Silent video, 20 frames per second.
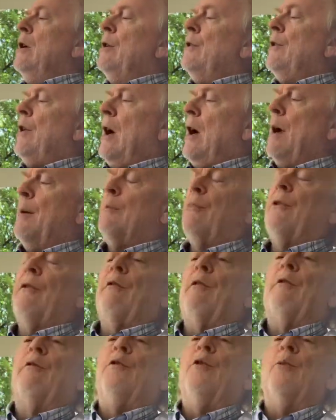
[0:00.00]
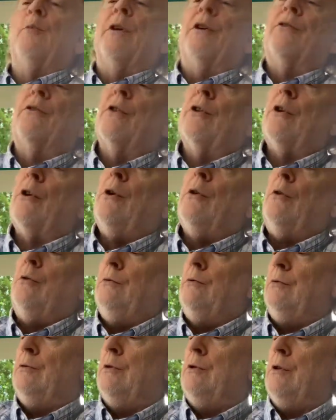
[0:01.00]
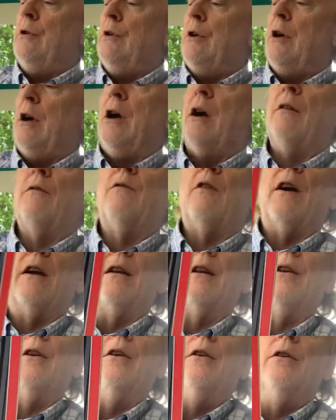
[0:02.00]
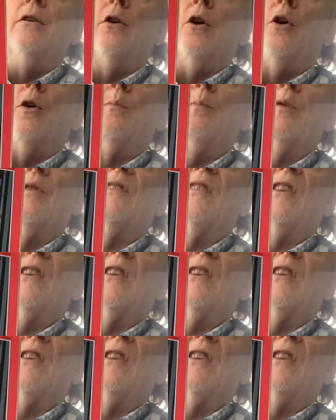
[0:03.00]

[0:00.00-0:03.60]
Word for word: Times of a few weeks ago. Uh, Finding Hope was